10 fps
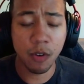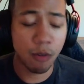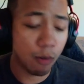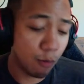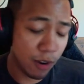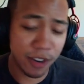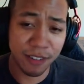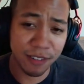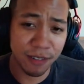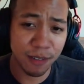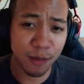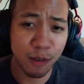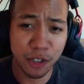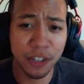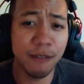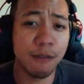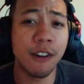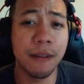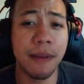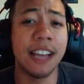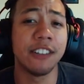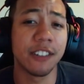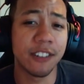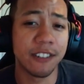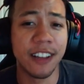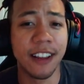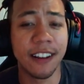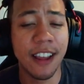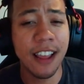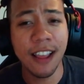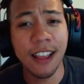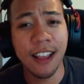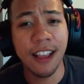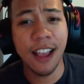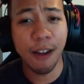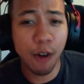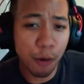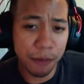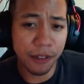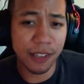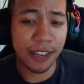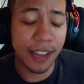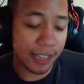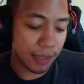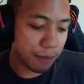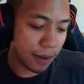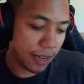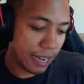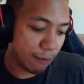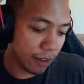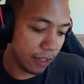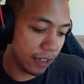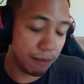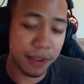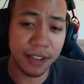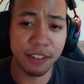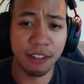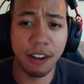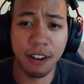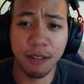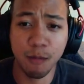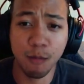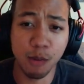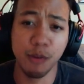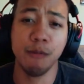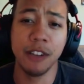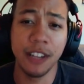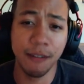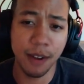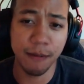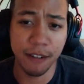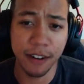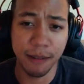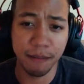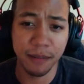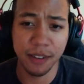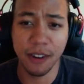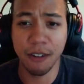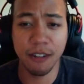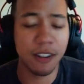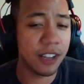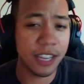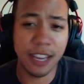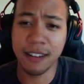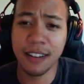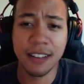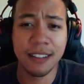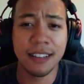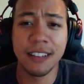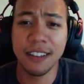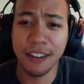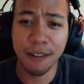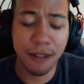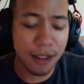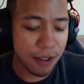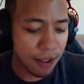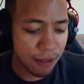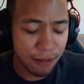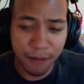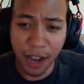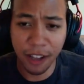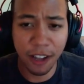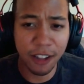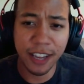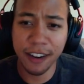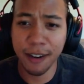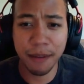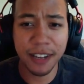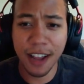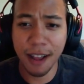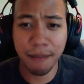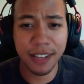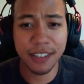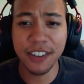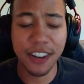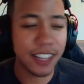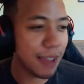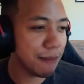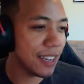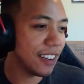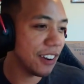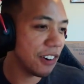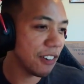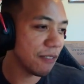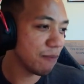Well, one, would you even want Patrick Surtain? I would hope you say yes, but it really depends on what we would give up for him. So, again, you know, follow all that up in the comments. You know, let me know.